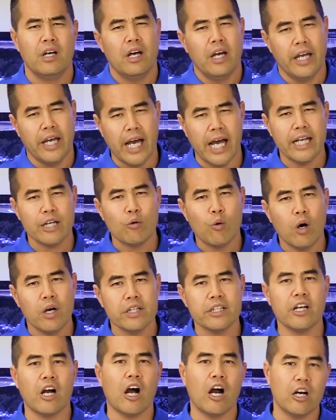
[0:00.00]
A high
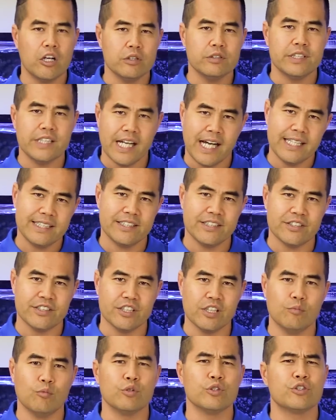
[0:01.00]
quality RODI
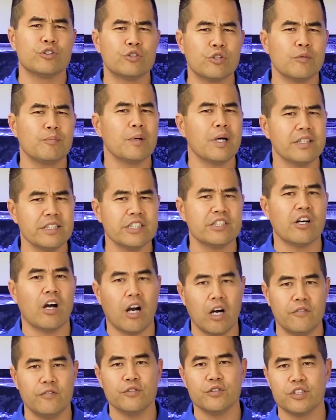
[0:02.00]
system will strip out these
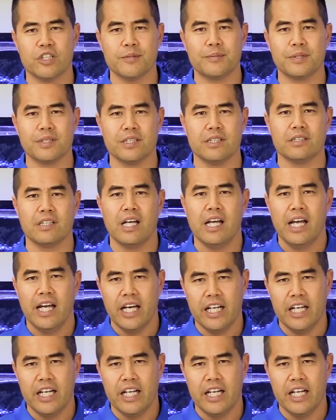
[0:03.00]
harmful substances